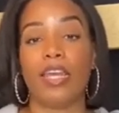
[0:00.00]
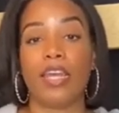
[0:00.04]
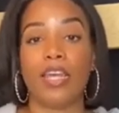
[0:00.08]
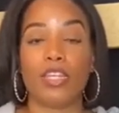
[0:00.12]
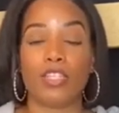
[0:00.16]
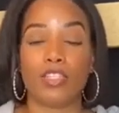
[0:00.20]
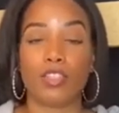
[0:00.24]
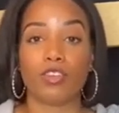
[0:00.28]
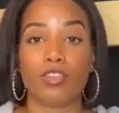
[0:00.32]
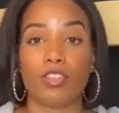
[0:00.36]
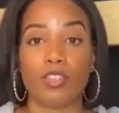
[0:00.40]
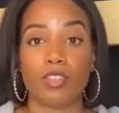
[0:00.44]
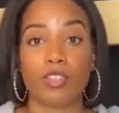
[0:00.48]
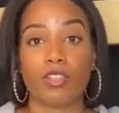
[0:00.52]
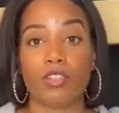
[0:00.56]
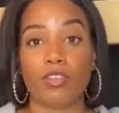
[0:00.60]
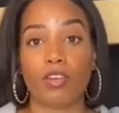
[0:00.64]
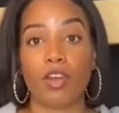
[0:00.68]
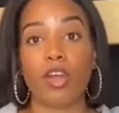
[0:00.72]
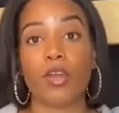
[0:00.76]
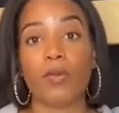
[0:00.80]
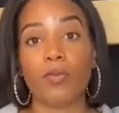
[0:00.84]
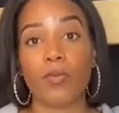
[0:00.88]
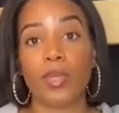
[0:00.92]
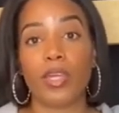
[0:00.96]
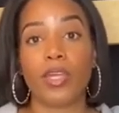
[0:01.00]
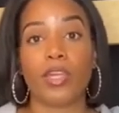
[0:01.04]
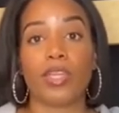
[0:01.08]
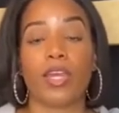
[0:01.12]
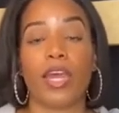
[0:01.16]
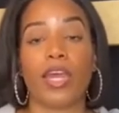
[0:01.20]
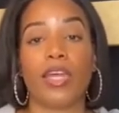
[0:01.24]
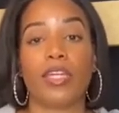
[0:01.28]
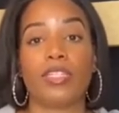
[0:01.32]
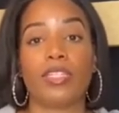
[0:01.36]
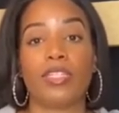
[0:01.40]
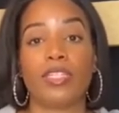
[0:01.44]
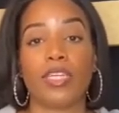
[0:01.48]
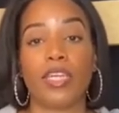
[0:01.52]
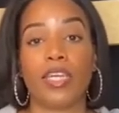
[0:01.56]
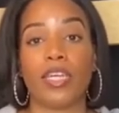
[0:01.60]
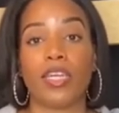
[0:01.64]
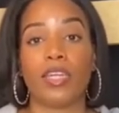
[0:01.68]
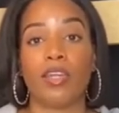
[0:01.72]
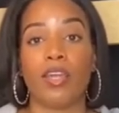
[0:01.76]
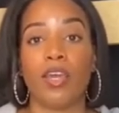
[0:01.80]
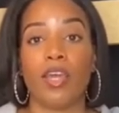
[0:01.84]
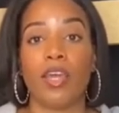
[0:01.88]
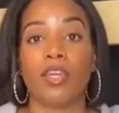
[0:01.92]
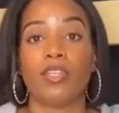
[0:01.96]
So to start with, I
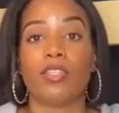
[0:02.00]
did